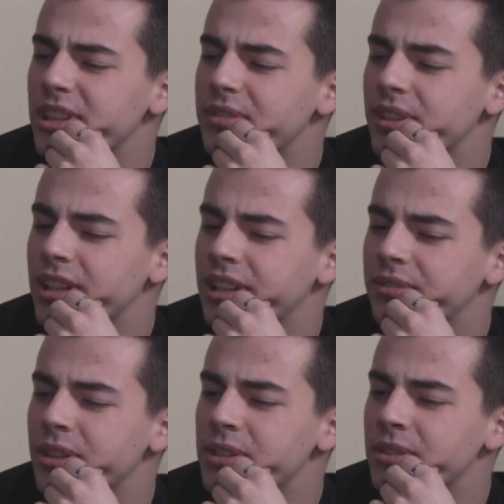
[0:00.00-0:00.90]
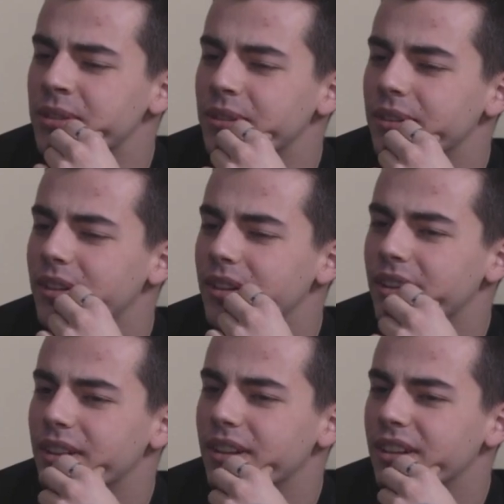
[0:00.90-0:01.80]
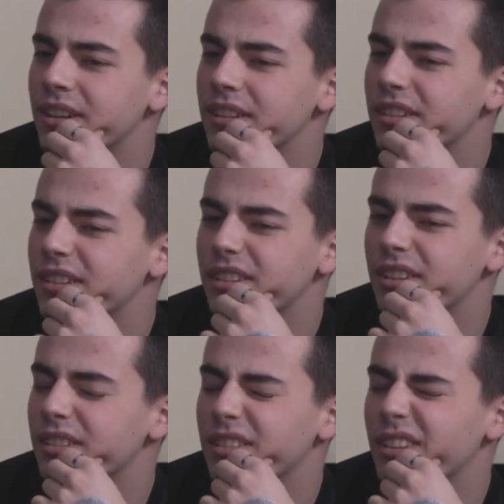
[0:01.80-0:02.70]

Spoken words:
different than the first 2. And it's just not